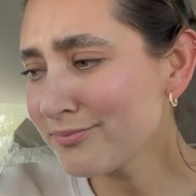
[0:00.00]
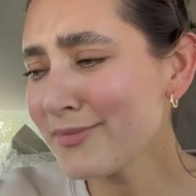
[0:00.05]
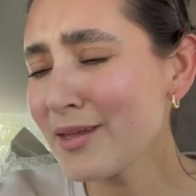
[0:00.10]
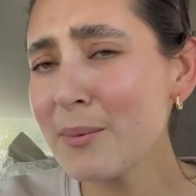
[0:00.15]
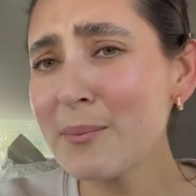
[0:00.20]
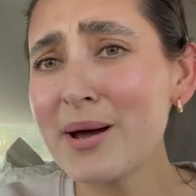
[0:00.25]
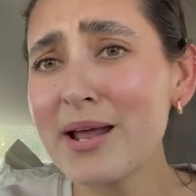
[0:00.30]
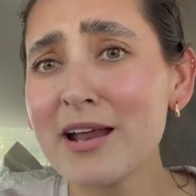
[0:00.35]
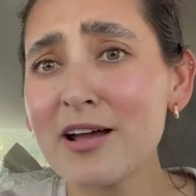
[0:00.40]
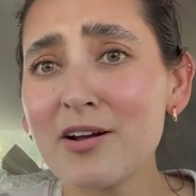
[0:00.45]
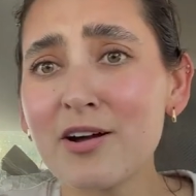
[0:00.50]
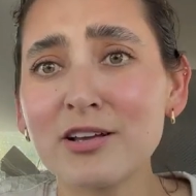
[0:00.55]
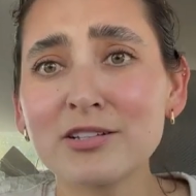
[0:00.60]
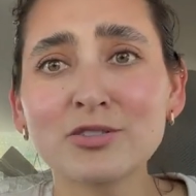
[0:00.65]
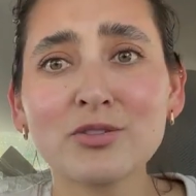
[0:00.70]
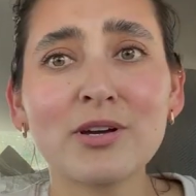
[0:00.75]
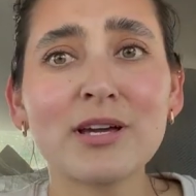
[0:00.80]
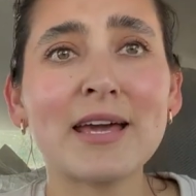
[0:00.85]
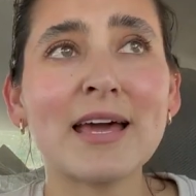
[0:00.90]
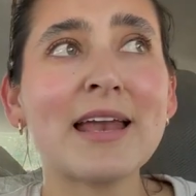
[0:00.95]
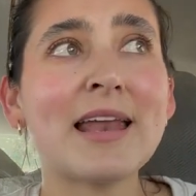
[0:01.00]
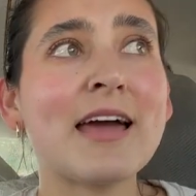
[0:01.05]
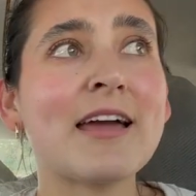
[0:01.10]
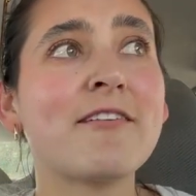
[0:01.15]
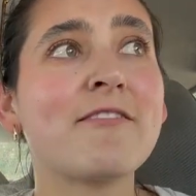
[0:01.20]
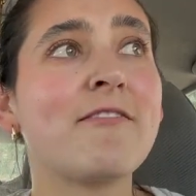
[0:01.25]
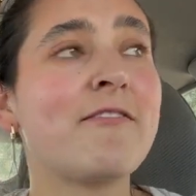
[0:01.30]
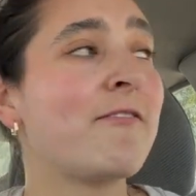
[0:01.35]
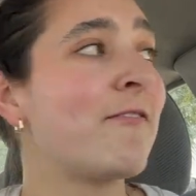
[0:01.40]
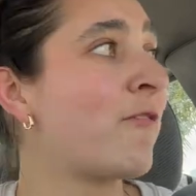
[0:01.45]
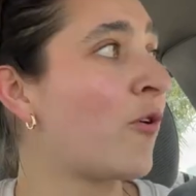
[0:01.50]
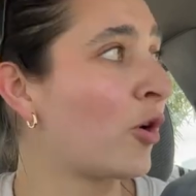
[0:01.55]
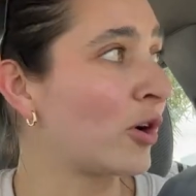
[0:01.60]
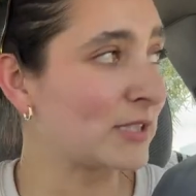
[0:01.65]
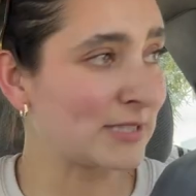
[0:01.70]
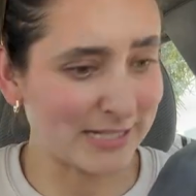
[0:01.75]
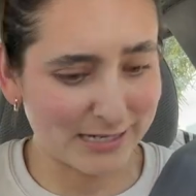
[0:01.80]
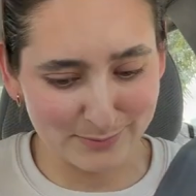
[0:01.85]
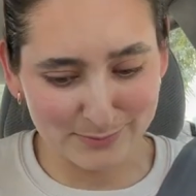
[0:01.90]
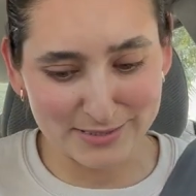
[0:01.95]
but at Costco I get like 4
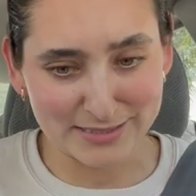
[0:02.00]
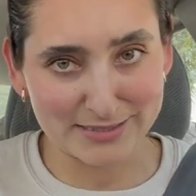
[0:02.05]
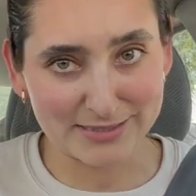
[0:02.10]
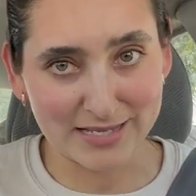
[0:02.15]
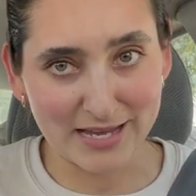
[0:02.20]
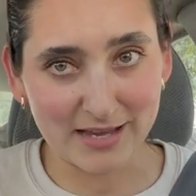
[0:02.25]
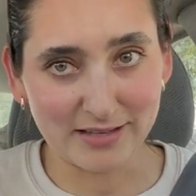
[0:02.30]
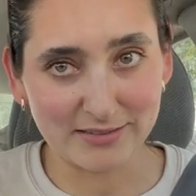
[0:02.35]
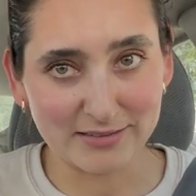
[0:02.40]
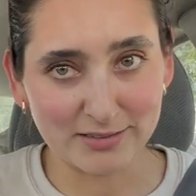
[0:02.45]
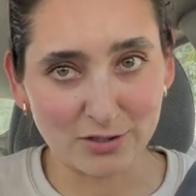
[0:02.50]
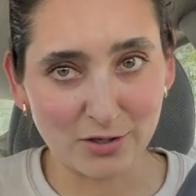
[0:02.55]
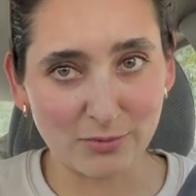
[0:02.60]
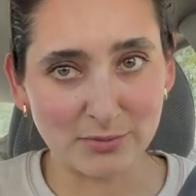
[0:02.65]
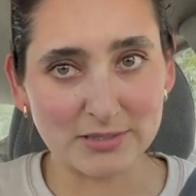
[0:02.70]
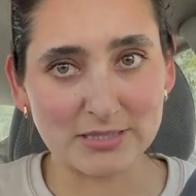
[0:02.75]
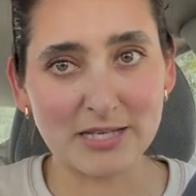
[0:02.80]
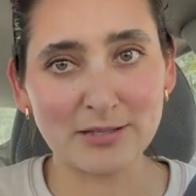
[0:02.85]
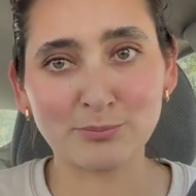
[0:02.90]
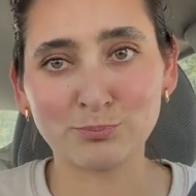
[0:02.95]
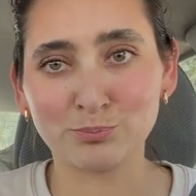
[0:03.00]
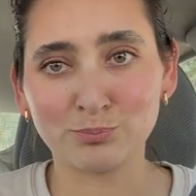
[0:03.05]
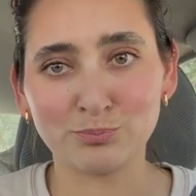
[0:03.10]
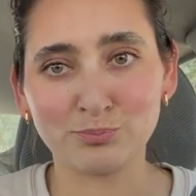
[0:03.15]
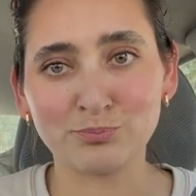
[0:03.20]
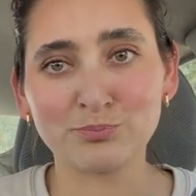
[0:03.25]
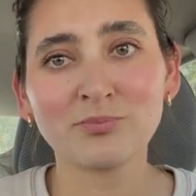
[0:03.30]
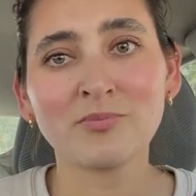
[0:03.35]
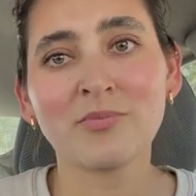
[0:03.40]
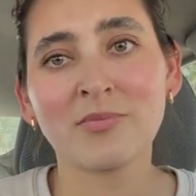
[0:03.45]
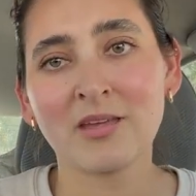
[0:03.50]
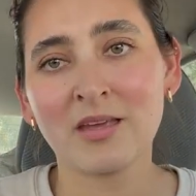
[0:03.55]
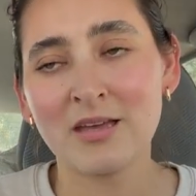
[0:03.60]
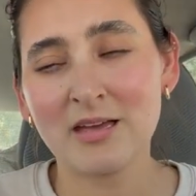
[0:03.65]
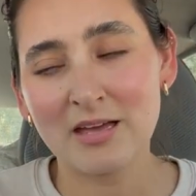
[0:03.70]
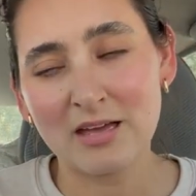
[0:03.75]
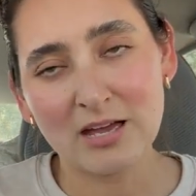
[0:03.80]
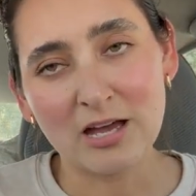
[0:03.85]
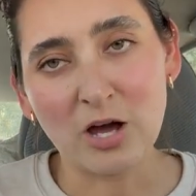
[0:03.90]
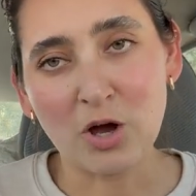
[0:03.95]
times the size. So I was like, mm-mm,
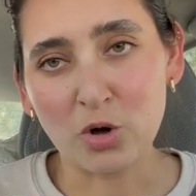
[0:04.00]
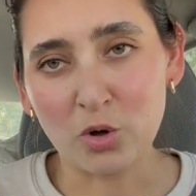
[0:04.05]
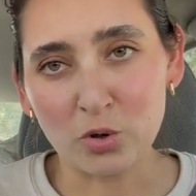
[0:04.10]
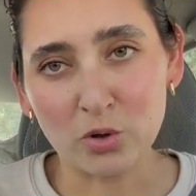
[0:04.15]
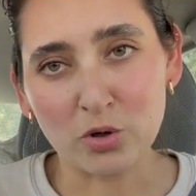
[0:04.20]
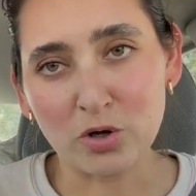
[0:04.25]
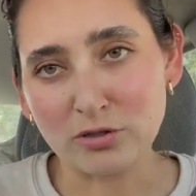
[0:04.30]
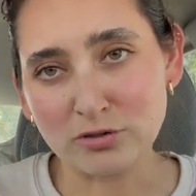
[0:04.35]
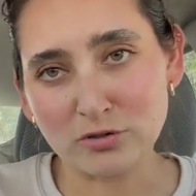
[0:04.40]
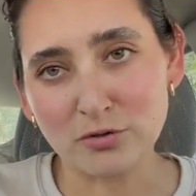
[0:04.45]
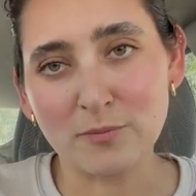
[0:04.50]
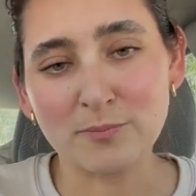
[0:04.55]
I'll go to Costco.